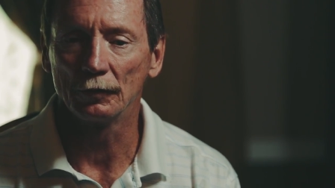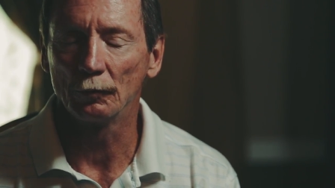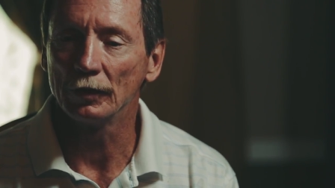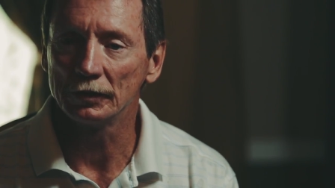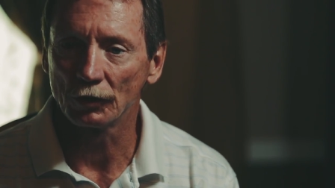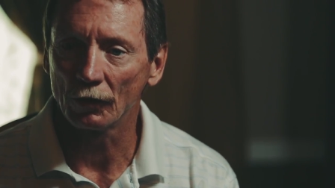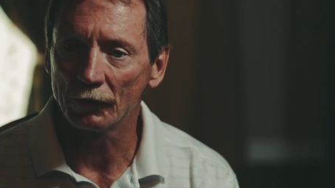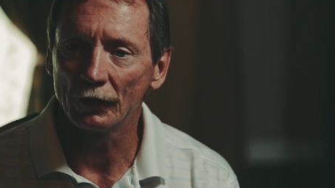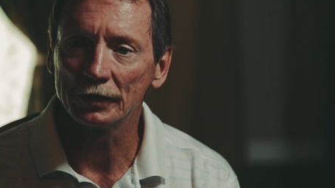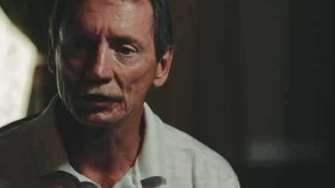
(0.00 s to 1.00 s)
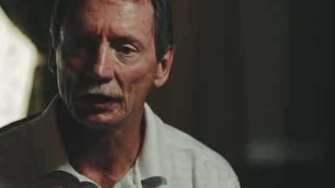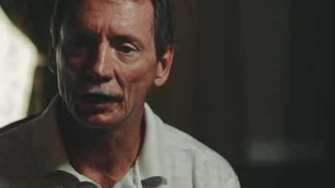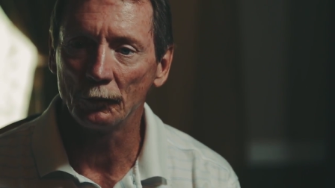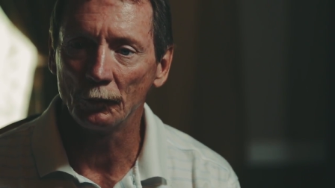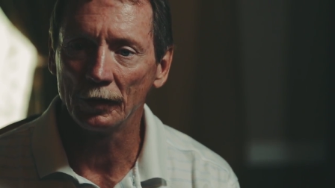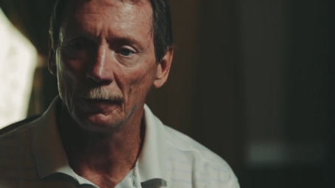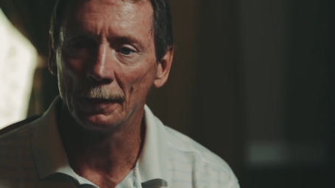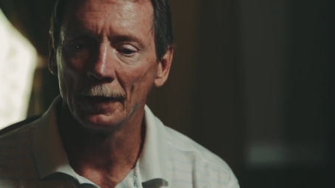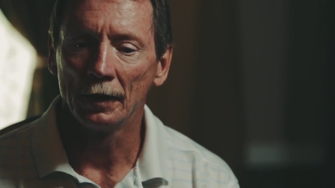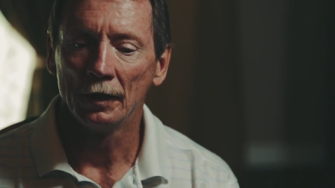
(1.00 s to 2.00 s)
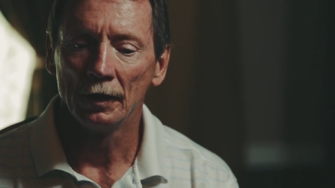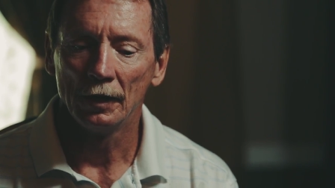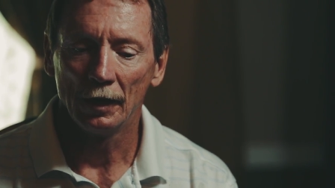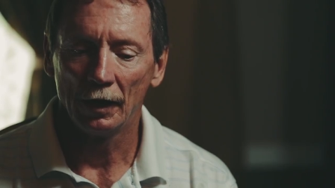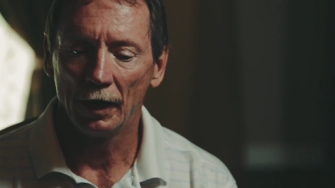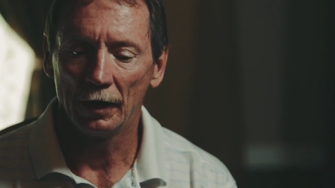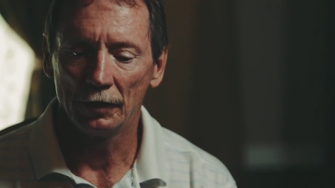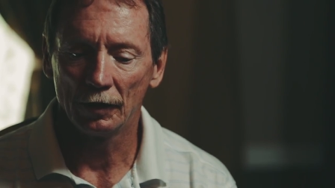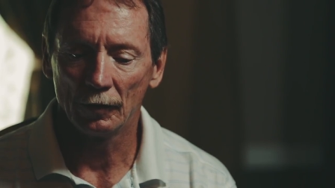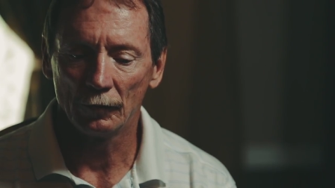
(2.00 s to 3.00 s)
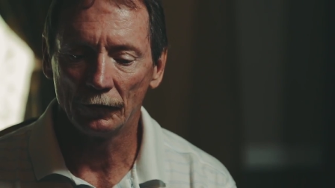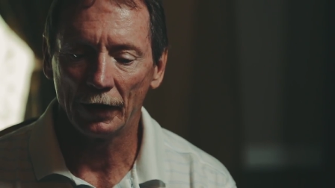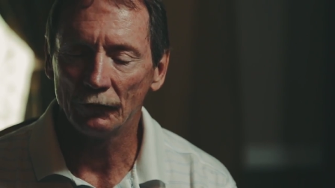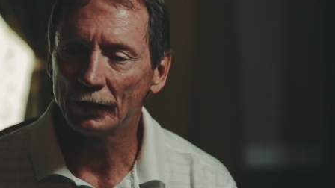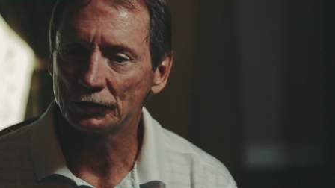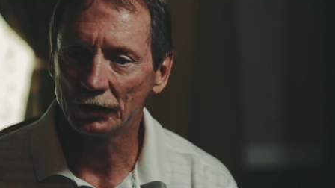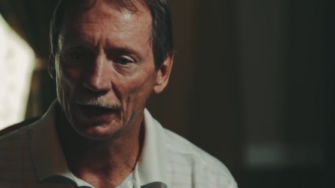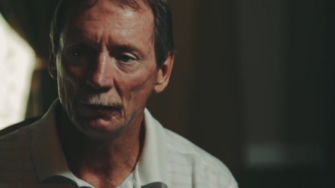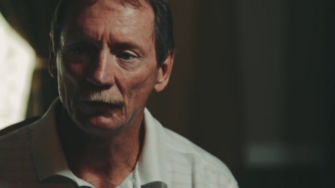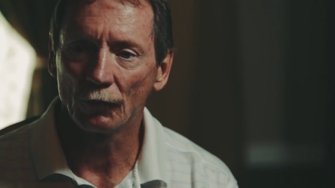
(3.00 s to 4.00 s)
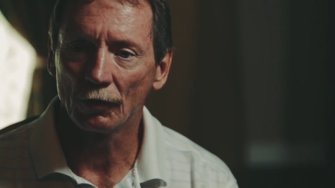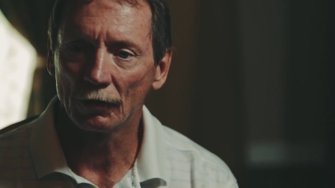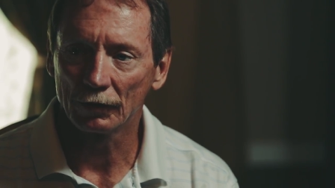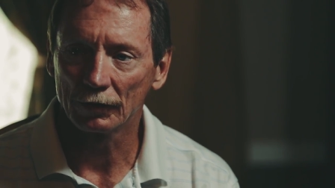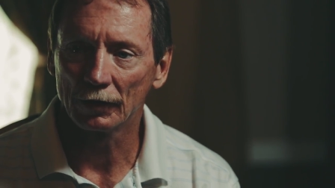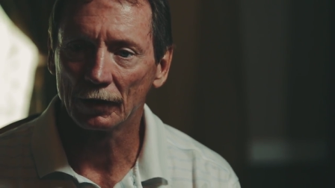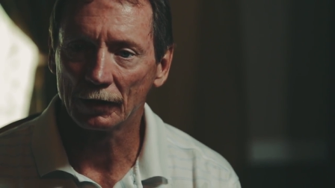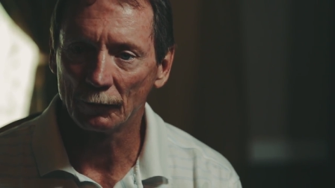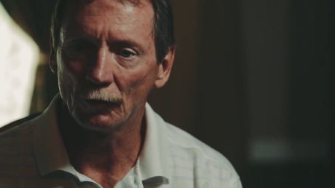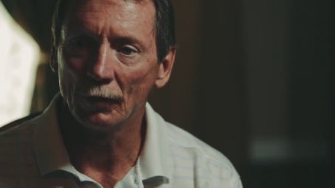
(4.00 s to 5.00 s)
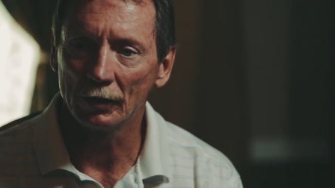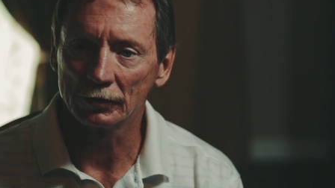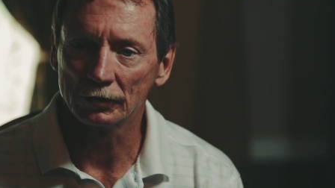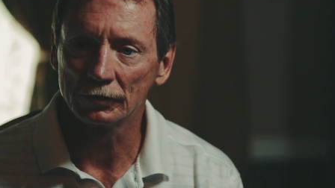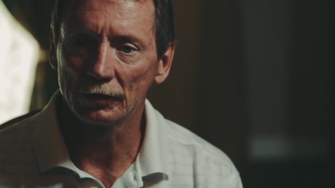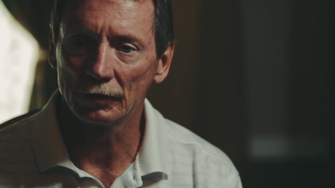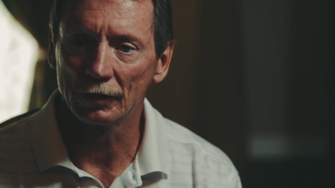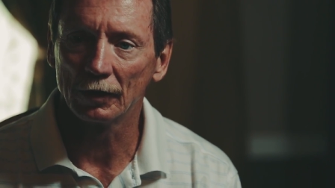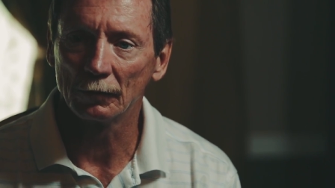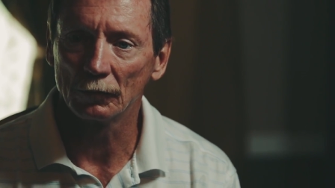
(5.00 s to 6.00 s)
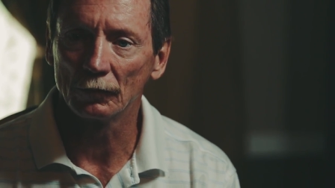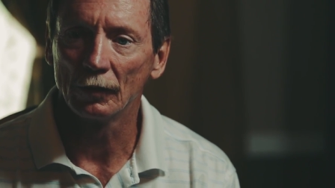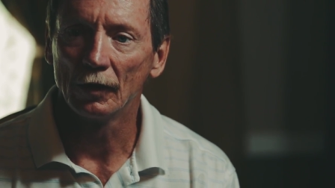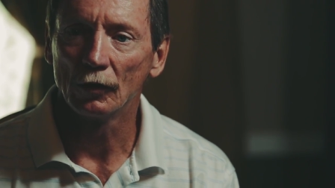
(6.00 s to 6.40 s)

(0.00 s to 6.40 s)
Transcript: The police started investigating me, and um, they investigated me for a couple months, um,